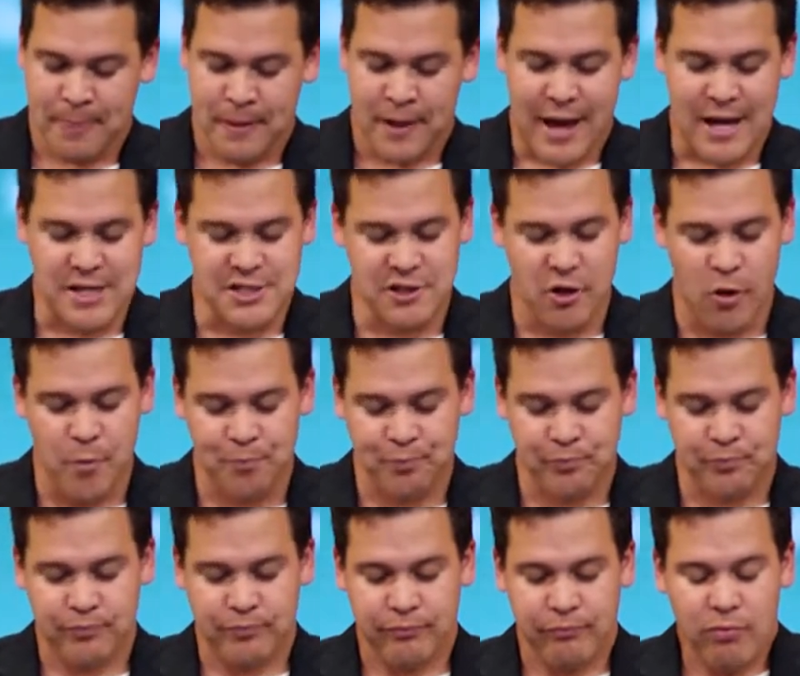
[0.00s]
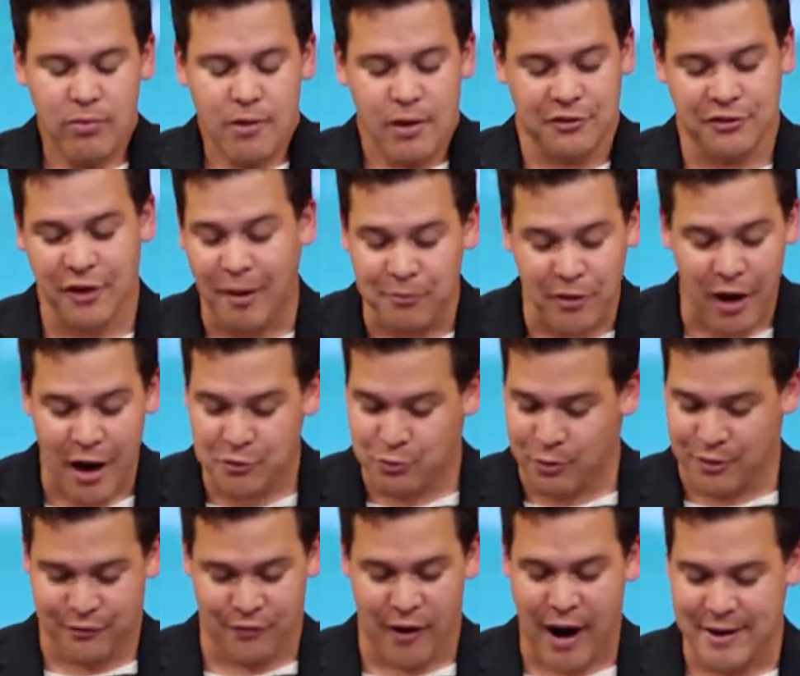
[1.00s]
And so sometimes
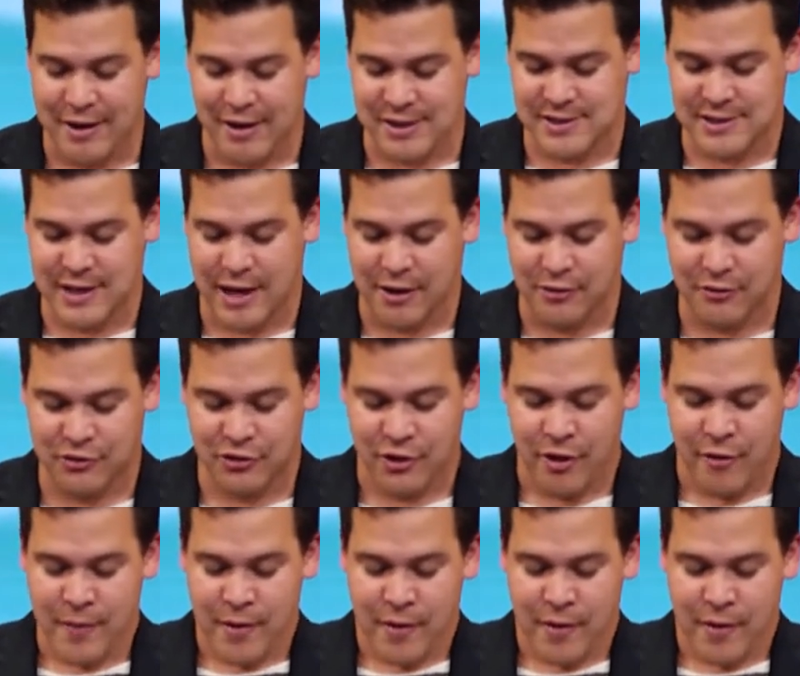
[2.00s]
we find ourselves,